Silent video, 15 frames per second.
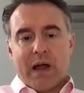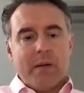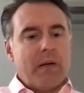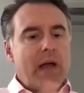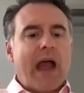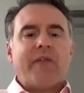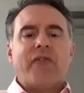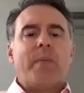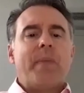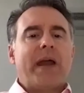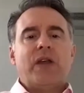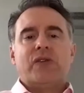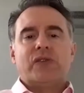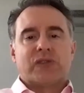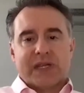everybody
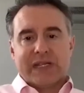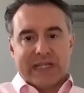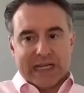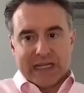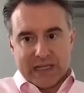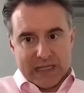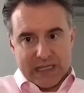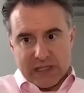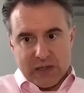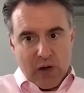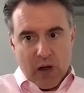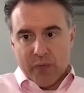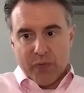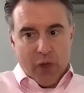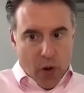who's listening to this
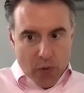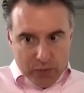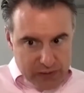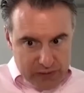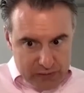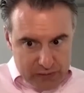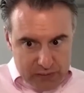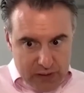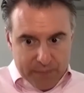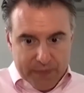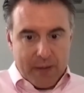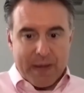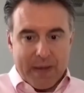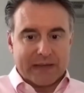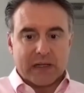call knows something
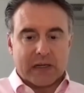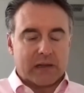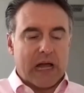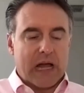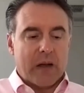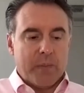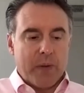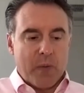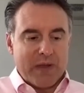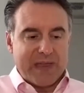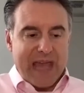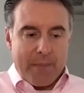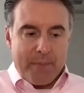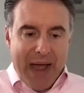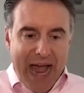about the cloud, but with
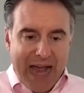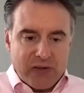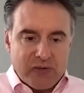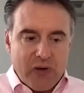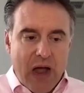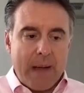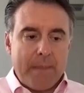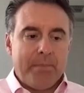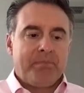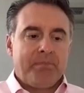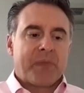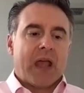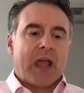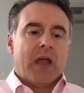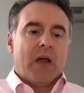that backdrop,
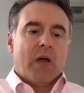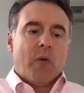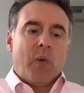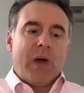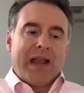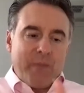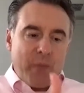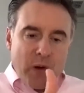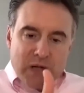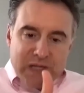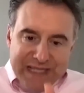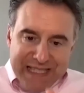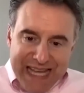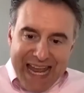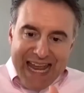what we're
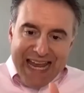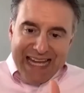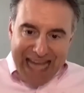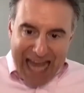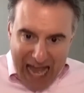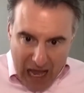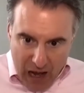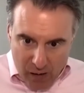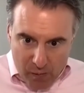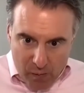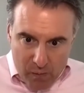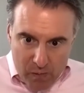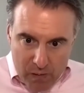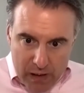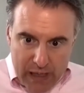seeing now
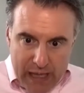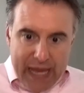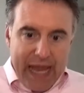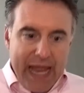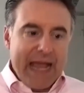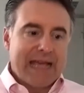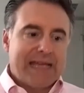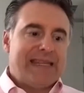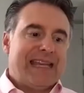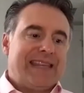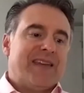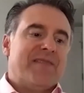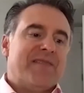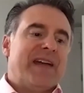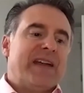is that
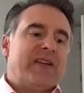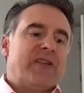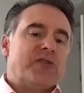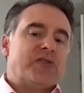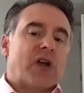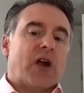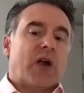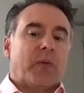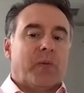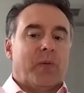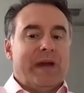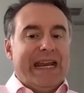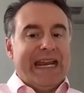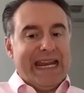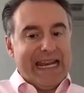the vendors are
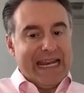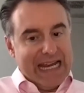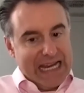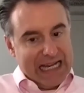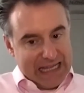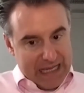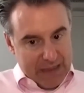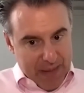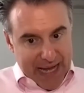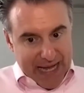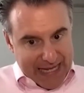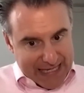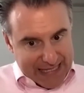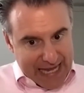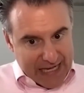really
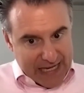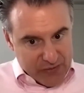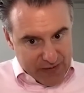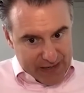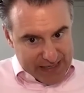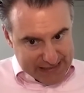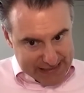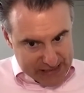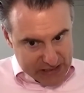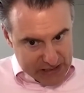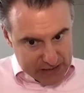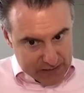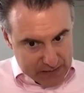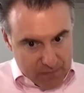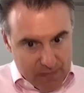making that transition,
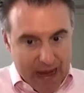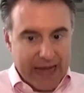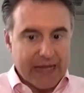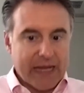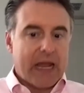right?